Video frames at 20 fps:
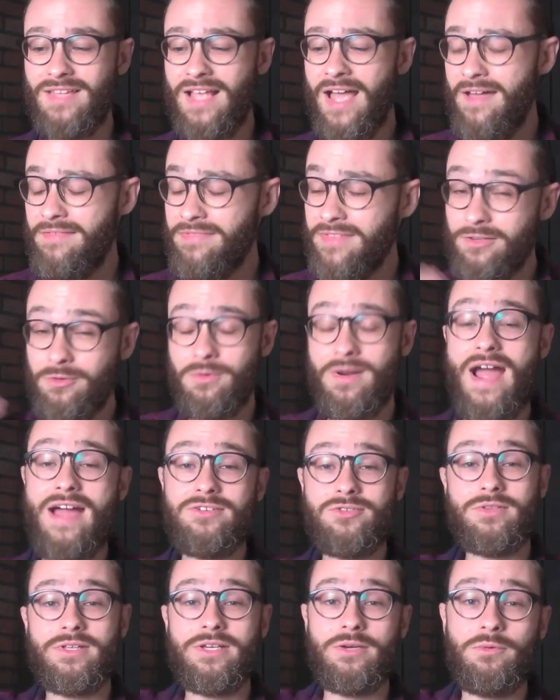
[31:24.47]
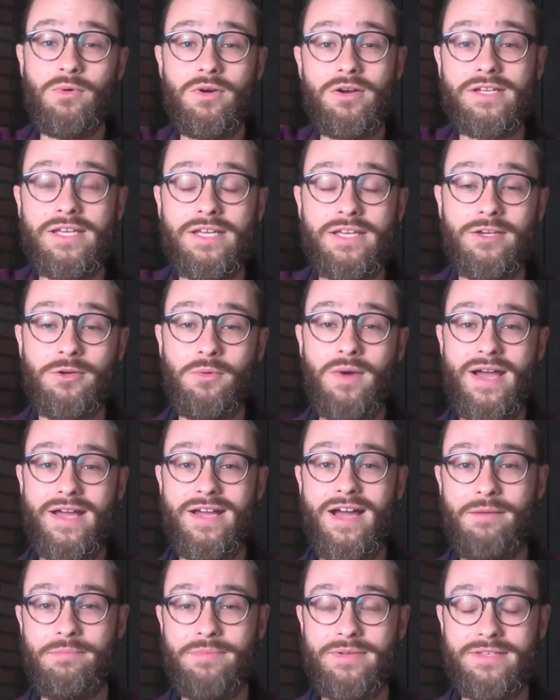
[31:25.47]
and then gradually working your way
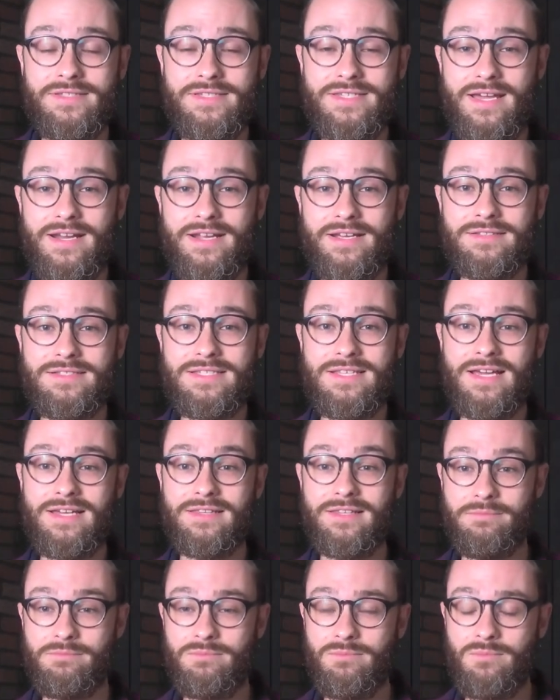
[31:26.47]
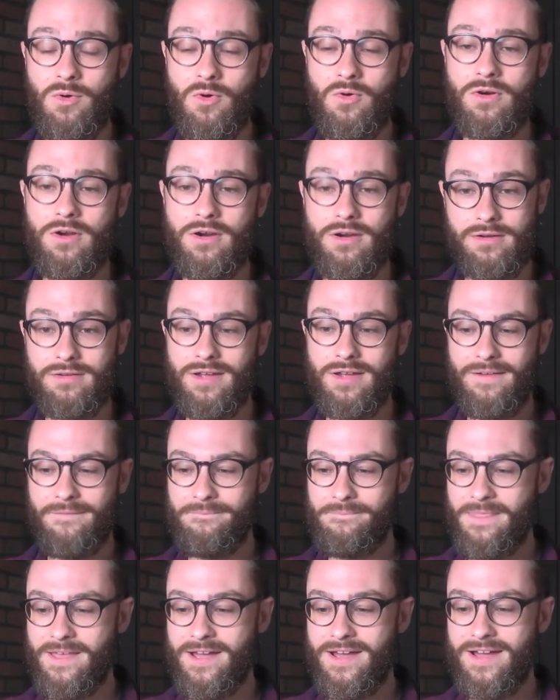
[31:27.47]
up and setting slightly more
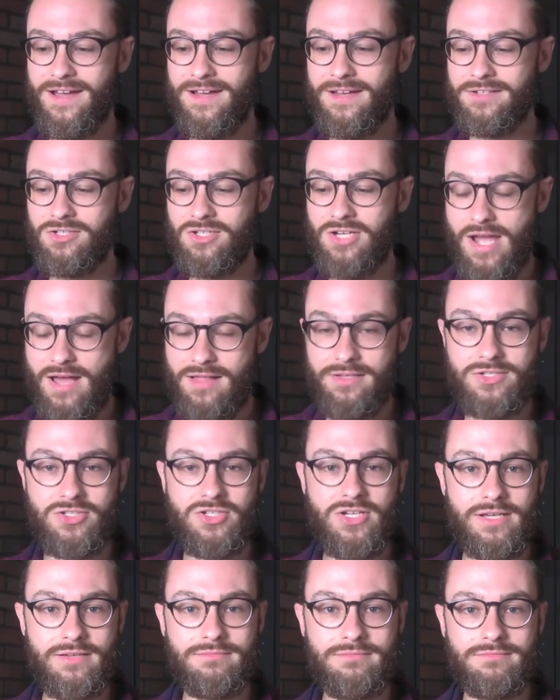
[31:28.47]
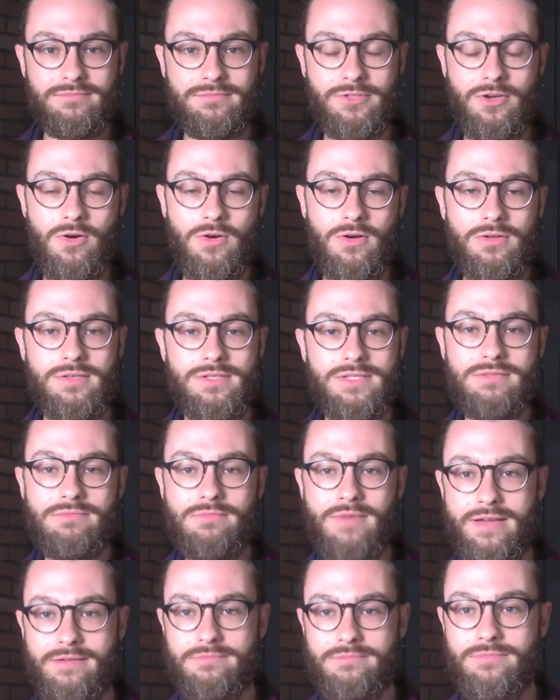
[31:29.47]
uh, challenging goals
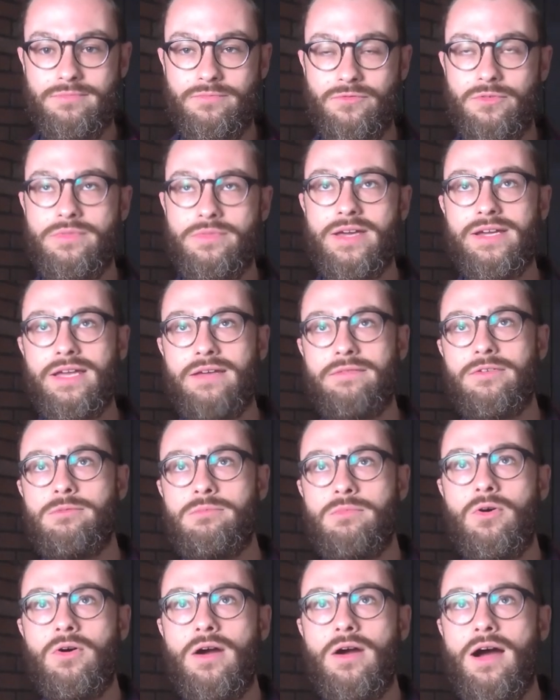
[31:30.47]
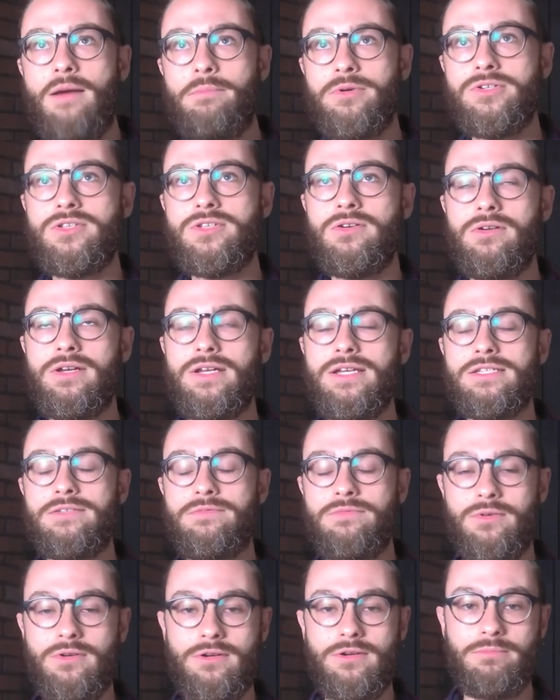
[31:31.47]
right that give you more opportunities
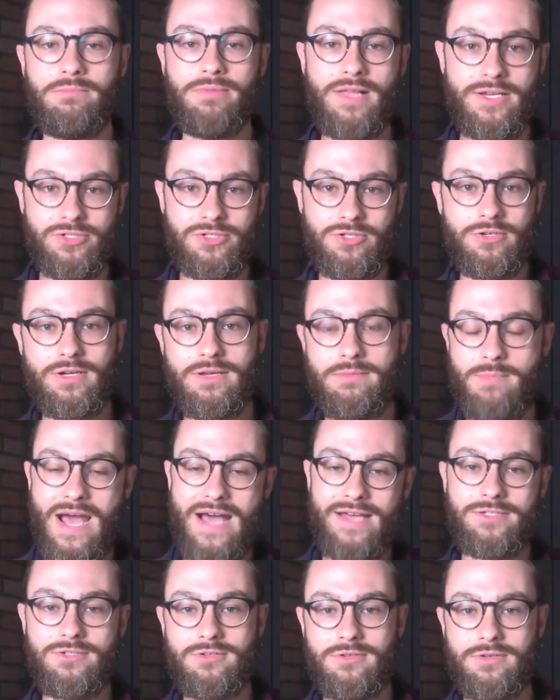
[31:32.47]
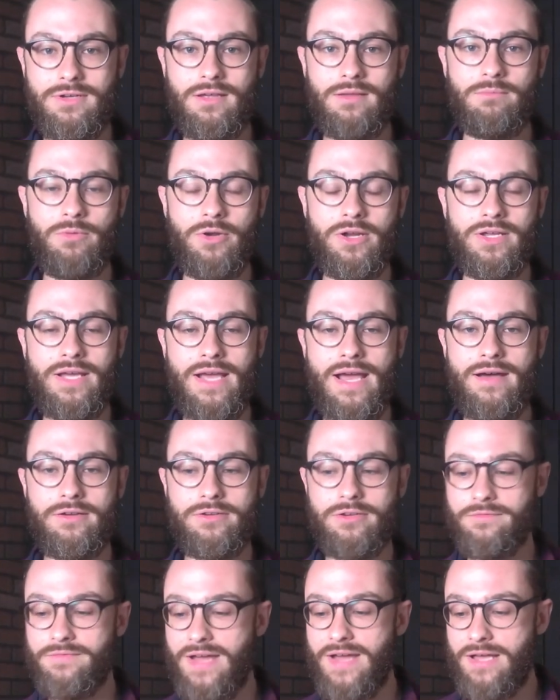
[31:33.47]
for pleasure and mastery and bringing out
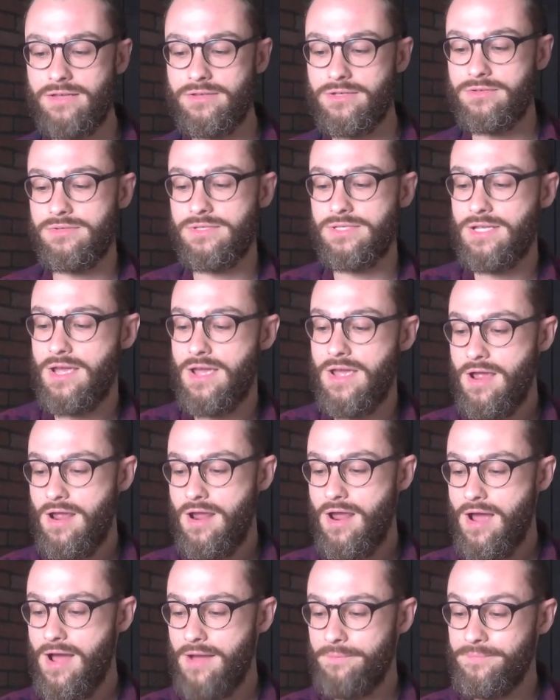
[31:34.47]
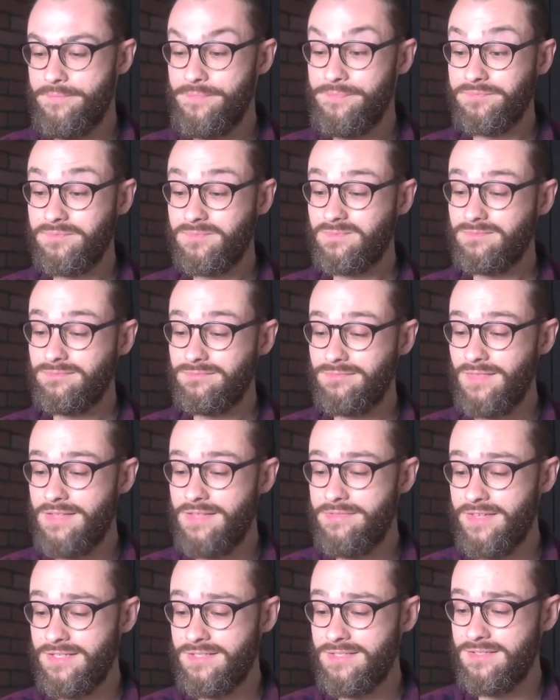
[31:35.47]
your values um,
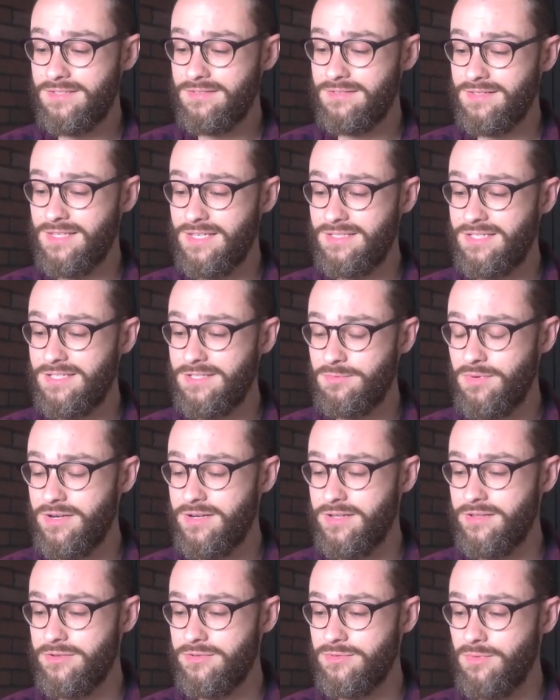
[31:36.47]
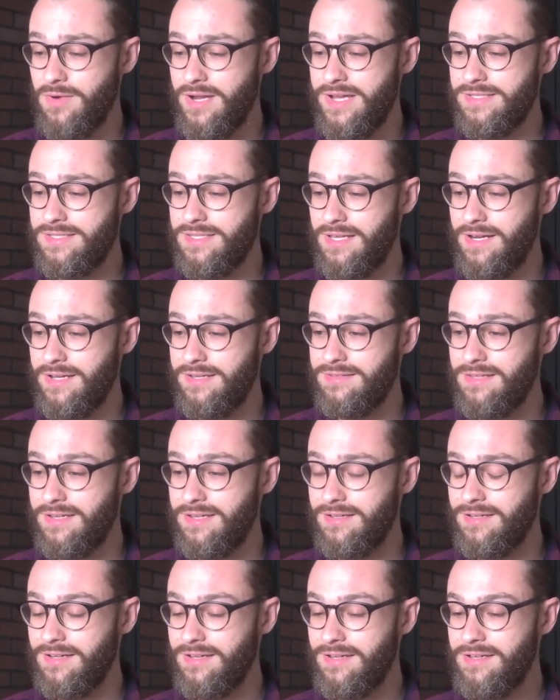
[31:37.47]
this this is one of those ways that i
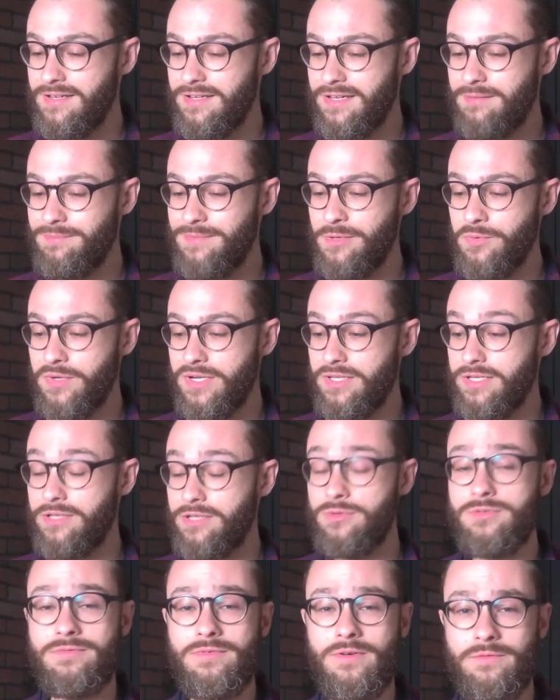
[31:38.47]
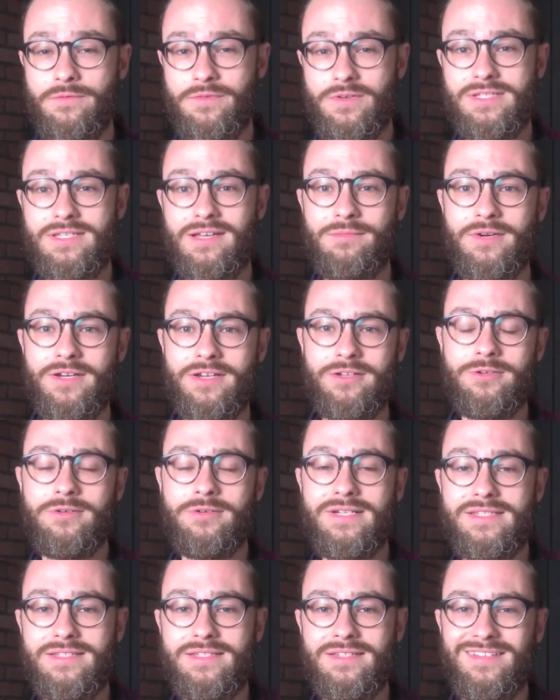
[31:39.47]
think can be really useful for someone who
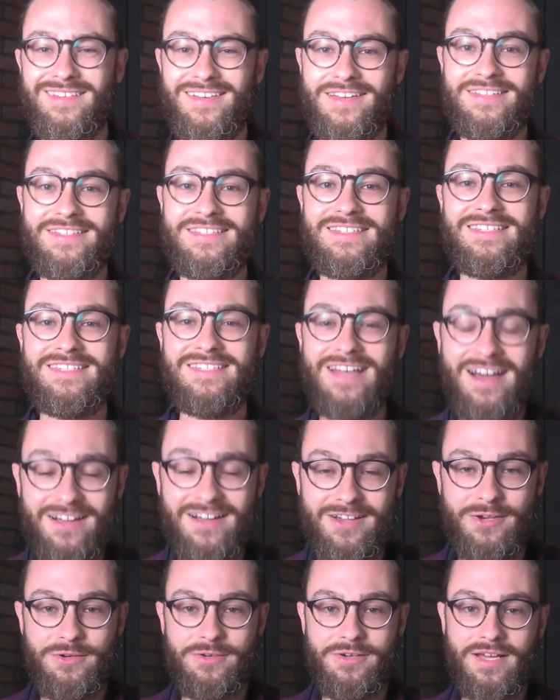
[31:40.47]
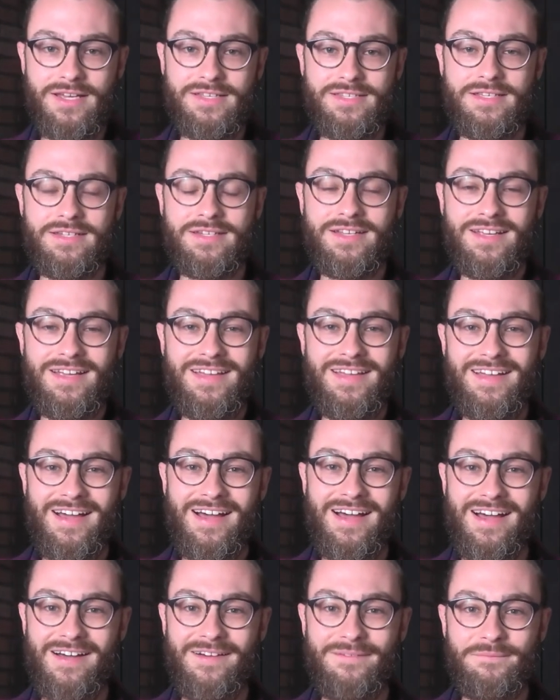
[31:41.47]
is stuck who doesn't
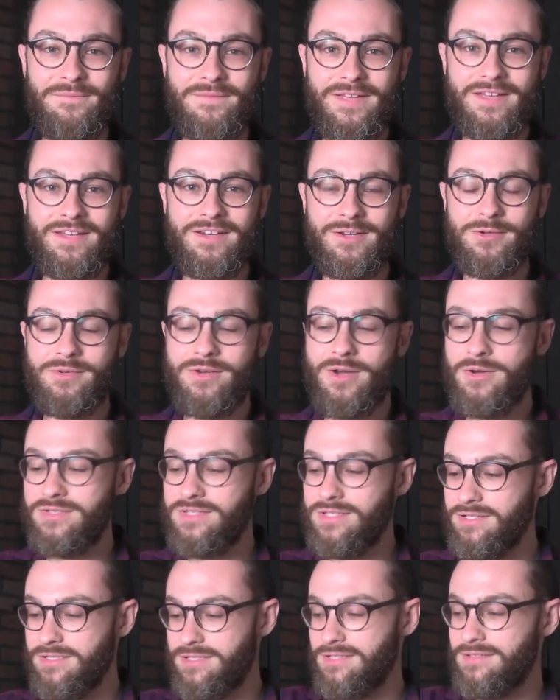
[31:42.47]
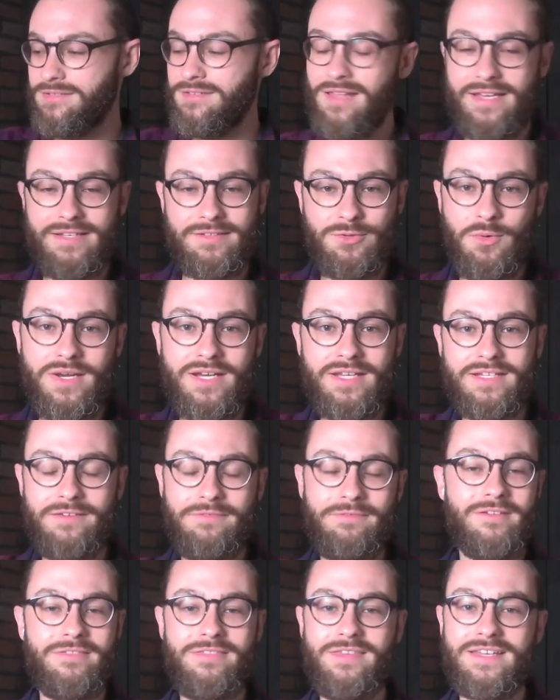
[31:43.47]
um, you know, who knows there's like 20
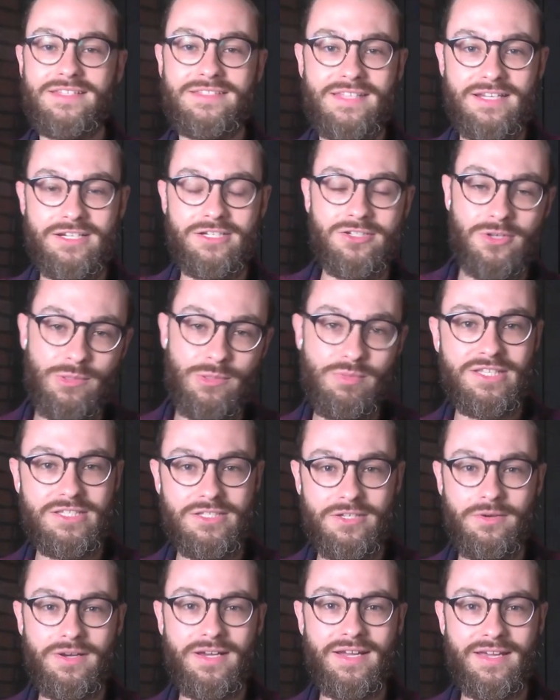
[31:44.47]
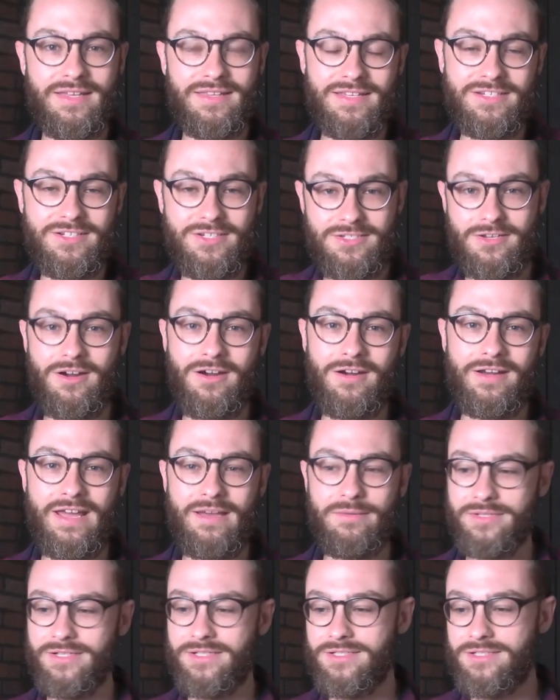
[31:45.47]
different things they should be doing and they just aren't
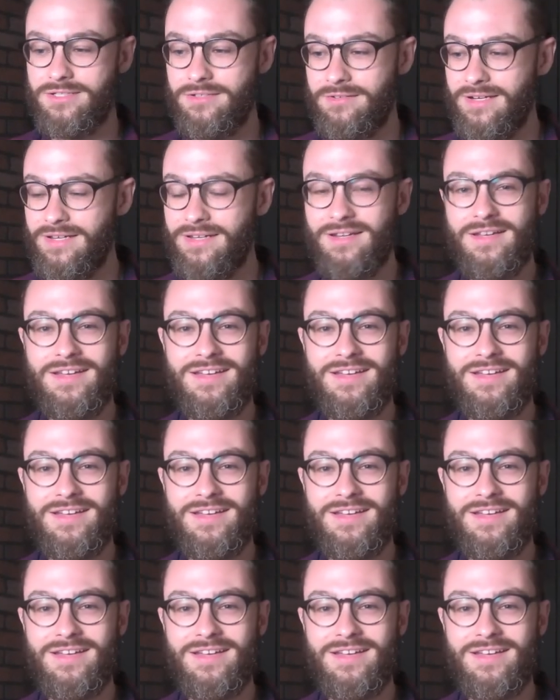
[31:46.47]
able to do it.